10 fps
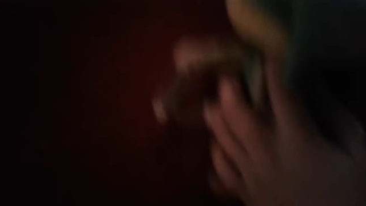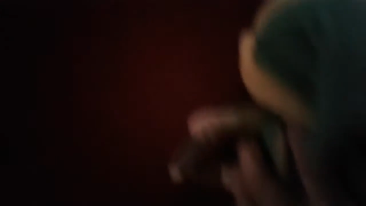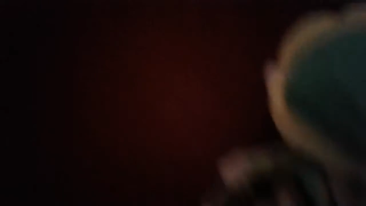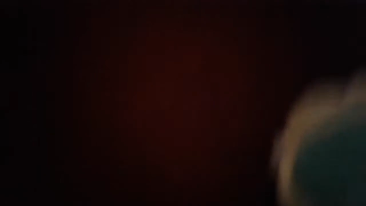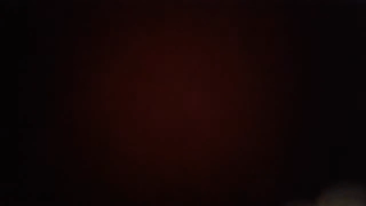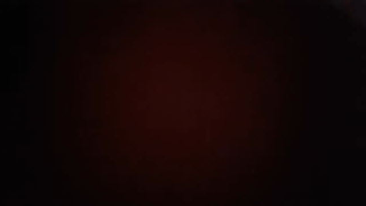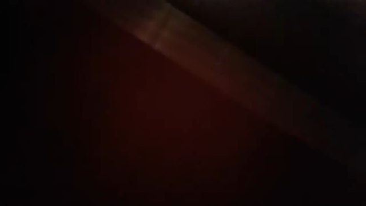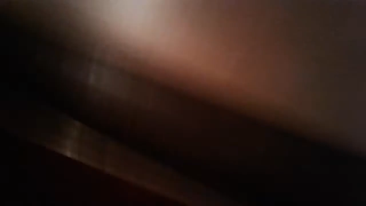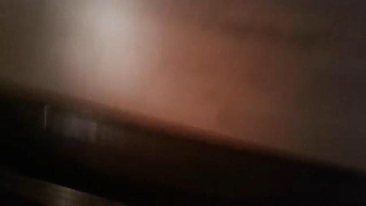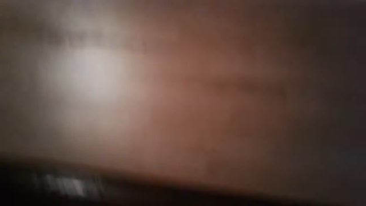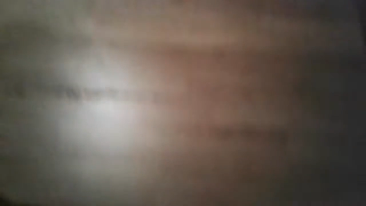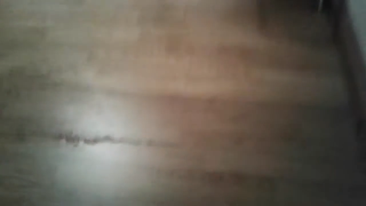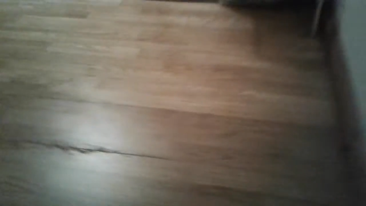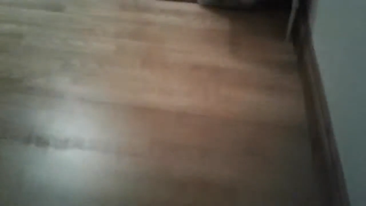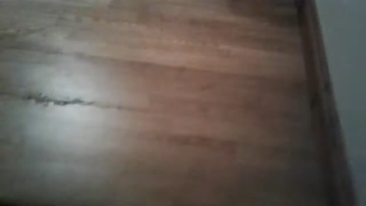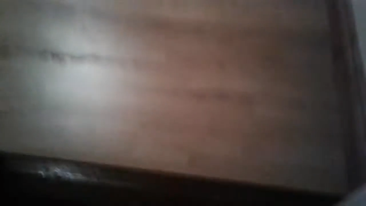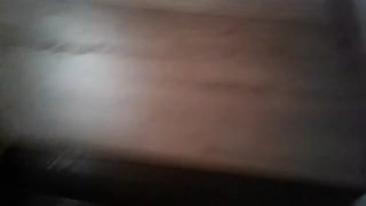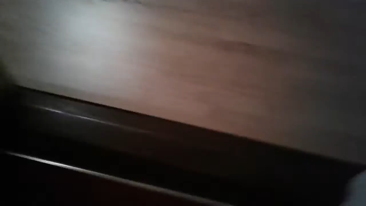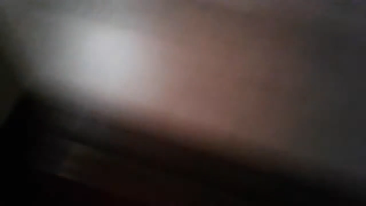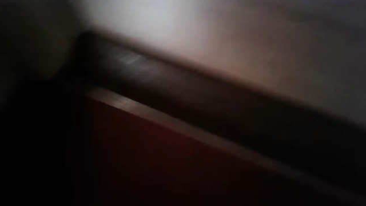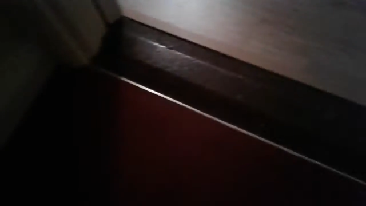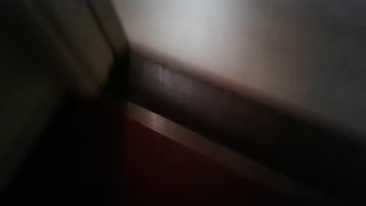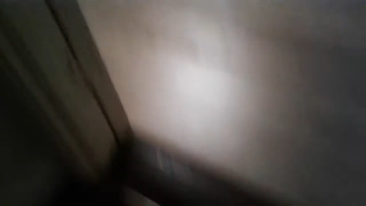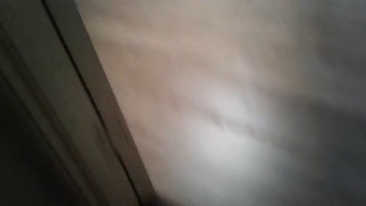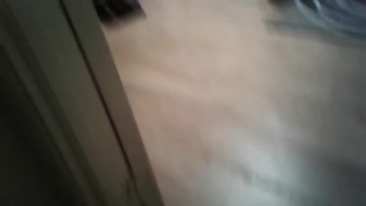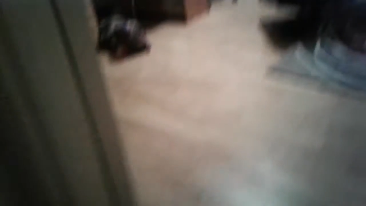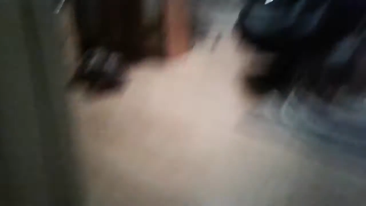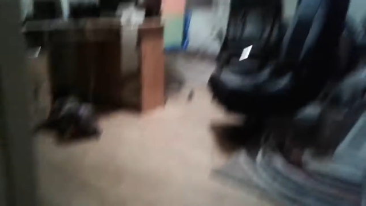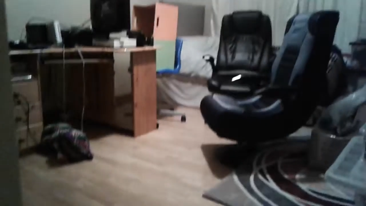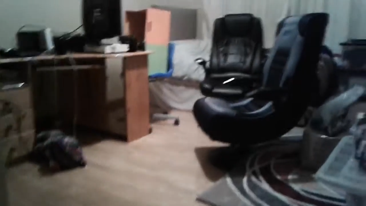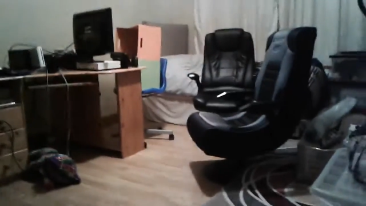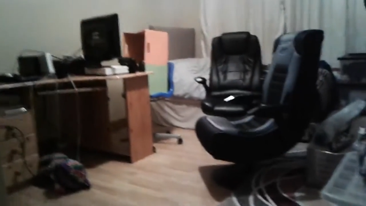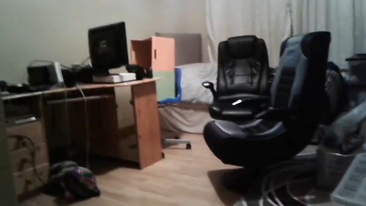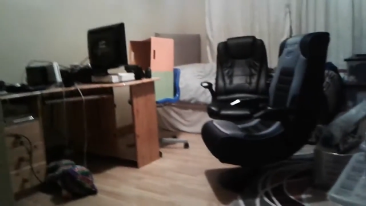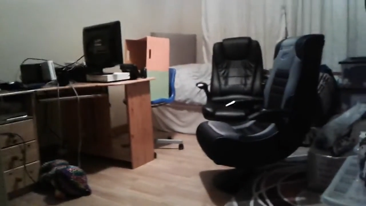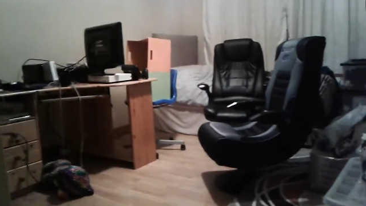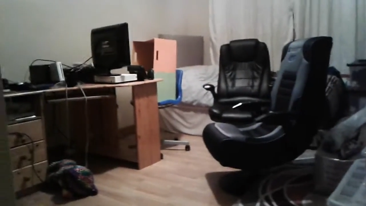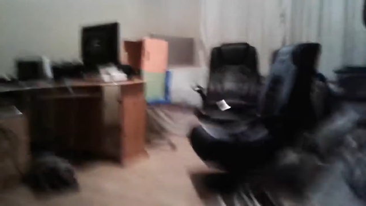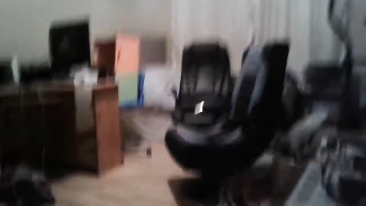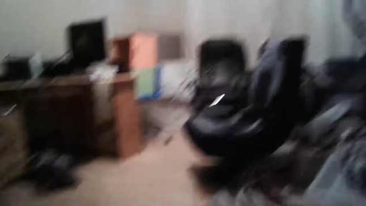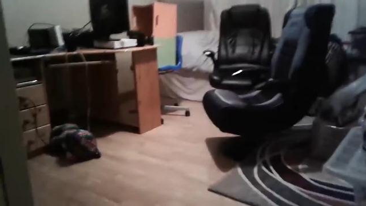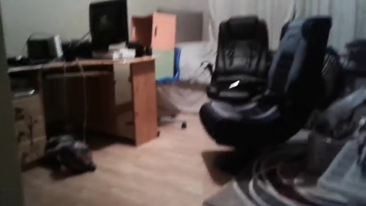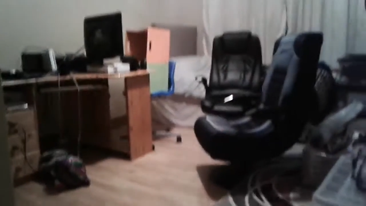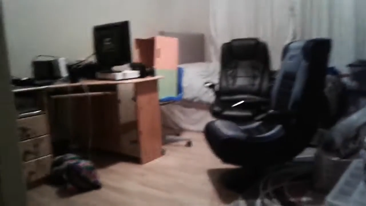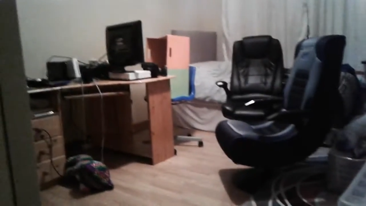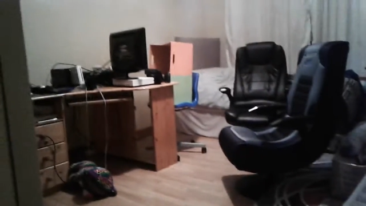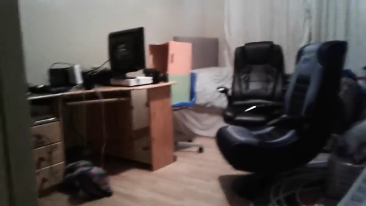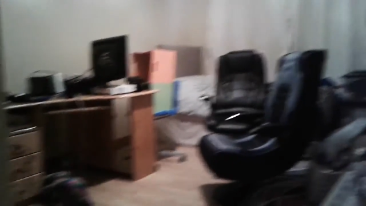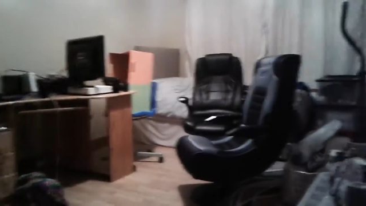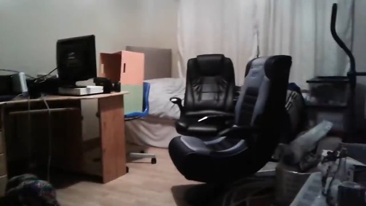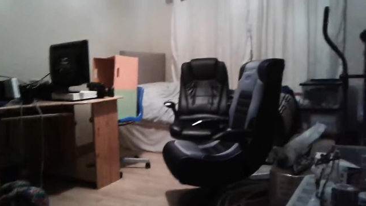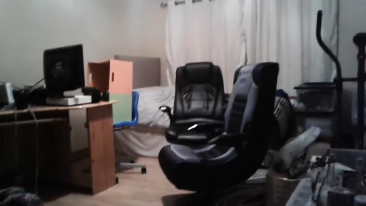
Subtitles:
(no speaker visible)